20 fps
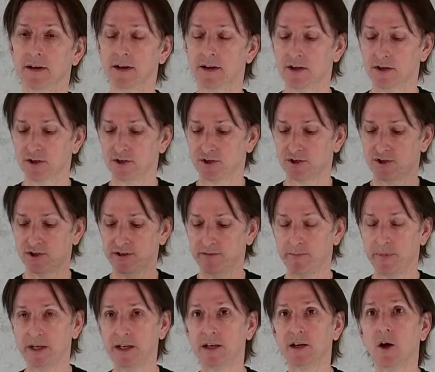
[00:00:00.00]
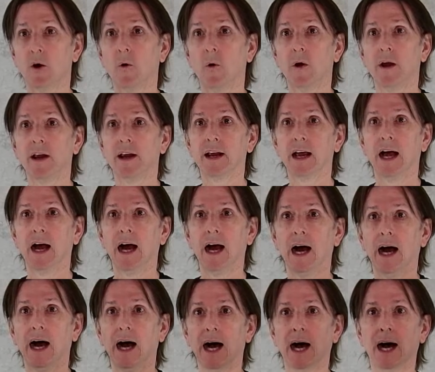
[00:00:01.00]
should be going
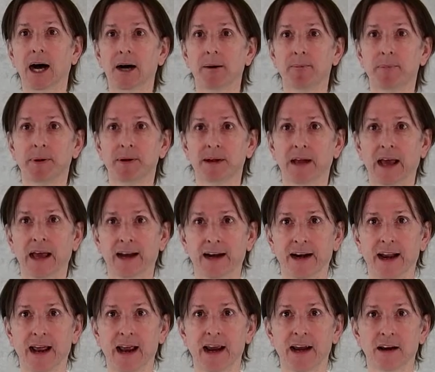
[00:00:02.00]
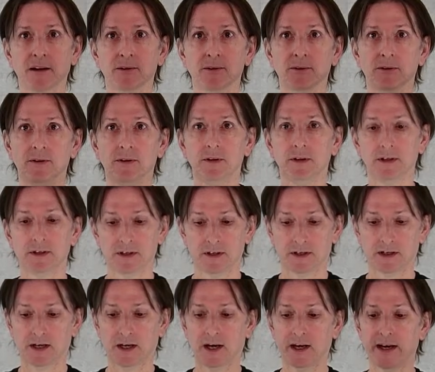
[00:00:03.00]
up at an angle,
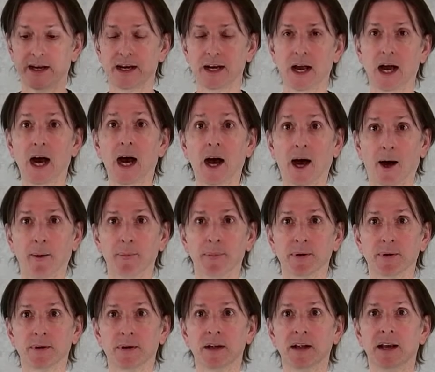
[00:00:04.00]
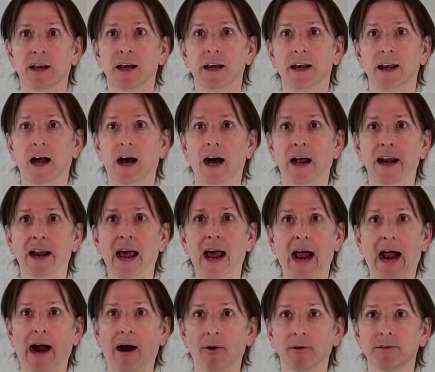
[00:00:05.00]
cutting up, not
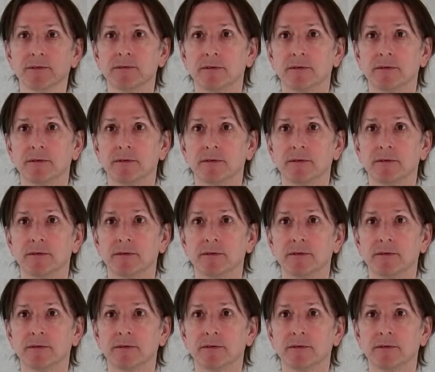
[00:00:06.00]
out.